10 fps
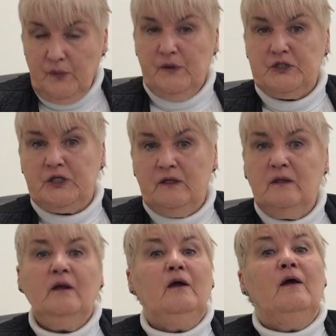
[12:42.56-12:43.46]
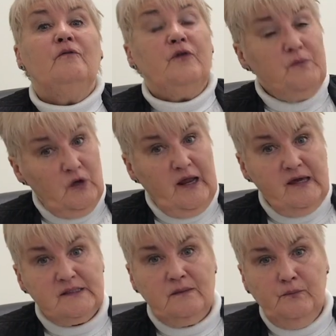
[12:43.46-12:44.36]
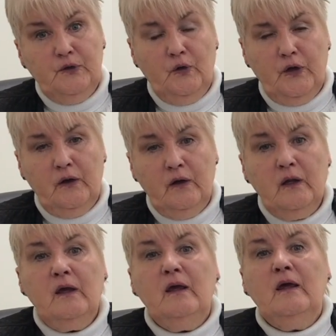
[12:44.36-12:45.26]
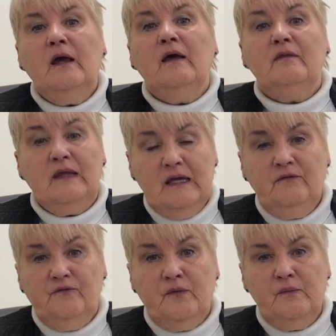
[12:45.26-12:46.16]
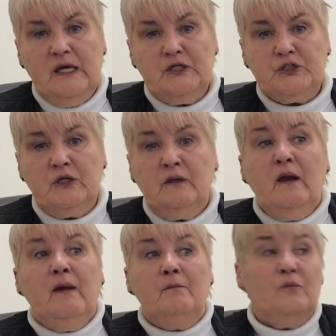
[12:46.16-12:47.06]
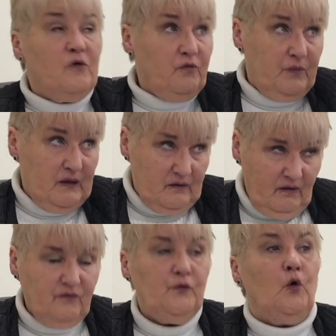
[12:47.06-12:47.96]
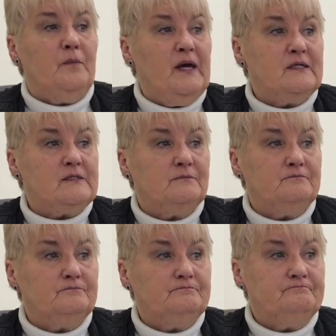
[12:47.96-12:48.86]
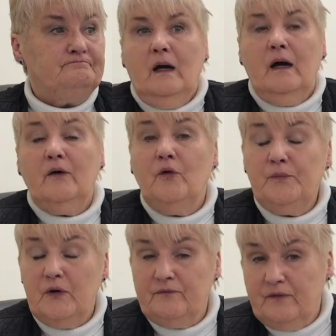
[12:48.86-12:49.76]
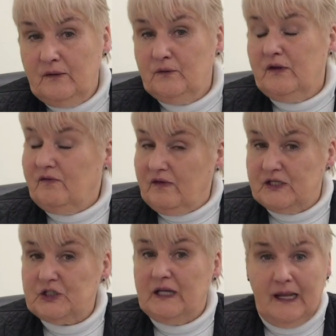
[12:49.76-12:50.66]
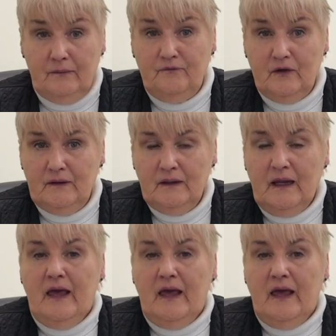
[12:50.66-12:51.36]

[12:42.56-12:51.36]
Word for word: permission from your last employer, the information must be in this format. I hope you have found this session helpful